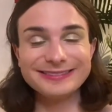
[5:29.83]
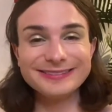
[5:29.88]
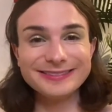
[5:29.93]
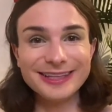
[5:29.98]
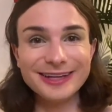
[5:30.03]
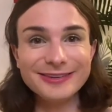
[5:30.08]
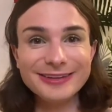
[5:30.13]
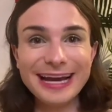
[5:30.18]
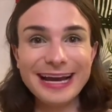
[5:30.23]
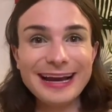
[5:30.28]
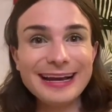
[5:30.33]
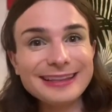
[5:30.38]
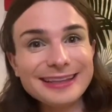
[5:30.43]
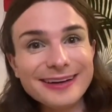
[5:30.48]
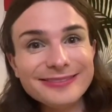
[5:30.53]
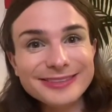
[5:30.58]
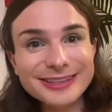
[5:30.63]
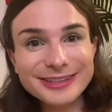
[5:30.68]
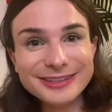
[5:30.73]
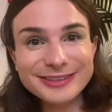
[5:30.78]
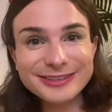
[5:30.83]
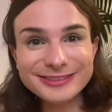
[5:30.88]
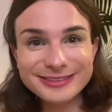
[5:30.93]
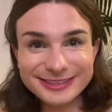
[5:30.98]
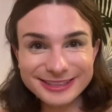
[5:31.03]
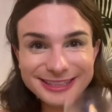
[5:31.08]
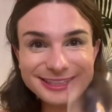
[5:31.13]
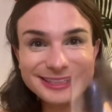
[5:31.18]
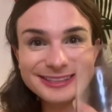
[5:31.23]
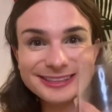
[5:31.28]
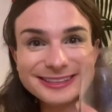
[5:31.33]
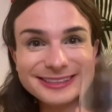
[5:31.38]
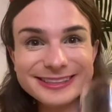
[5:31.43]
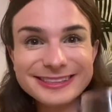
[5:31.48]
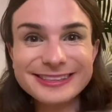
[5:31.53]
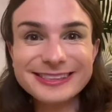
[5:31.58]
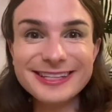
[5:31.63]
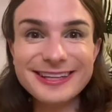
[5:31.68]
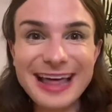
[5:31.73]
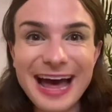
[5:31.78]
Okay, I love you. Cheers
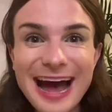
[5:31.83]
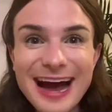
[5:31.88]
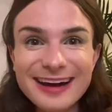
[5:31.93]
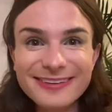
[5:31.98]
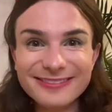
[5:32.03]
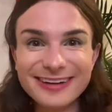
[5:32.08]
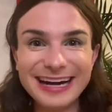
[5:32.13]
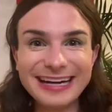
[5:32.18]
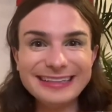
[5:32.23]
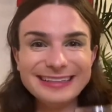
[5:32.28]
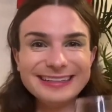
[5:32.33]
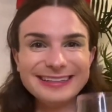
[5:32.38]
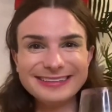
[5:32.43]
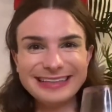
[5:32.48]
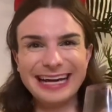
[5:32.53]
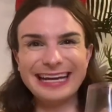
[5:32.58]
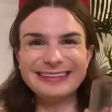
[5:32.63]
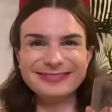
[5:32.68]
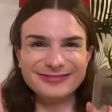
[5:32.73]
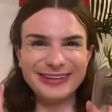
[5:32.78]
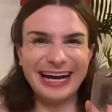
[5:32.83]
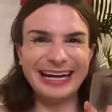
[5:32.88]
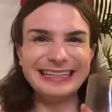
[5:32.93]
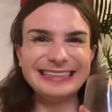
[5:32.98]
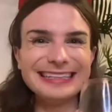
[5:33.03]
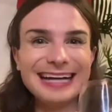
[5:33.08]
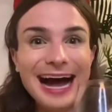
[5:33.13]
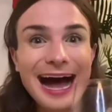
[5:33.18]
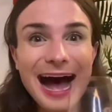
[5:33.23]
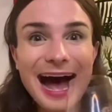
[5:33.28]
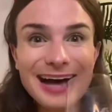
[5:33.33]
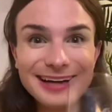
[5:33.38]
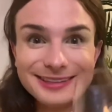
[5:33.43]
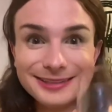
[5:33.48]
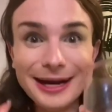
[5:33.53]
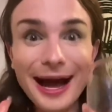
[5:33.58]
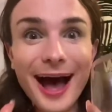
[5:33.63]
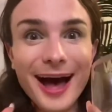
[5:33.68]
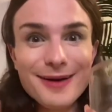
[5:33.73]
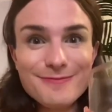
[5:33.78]
to that, right? Okay, bye. Ah,
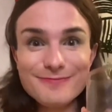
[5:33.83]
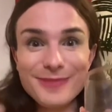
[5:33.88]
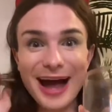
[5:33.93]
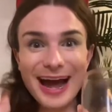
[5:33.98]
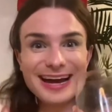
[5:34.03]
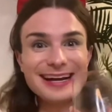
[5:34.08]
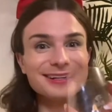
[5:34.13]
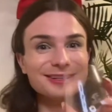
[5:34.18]
ah, bye.